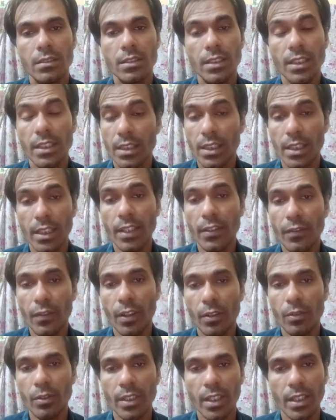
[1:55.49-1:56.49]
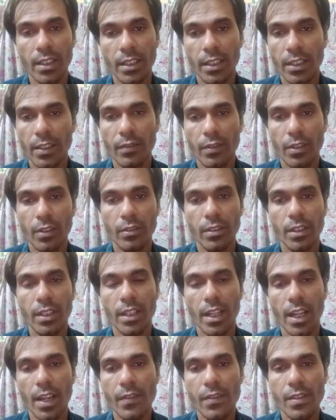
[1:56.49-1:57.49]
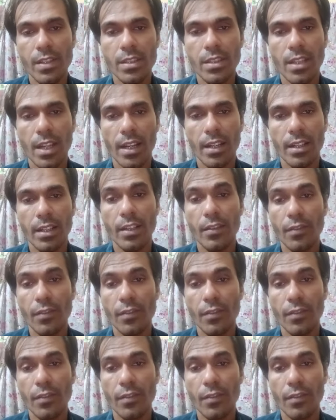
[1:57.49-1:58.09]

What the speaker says: He found that F is directly,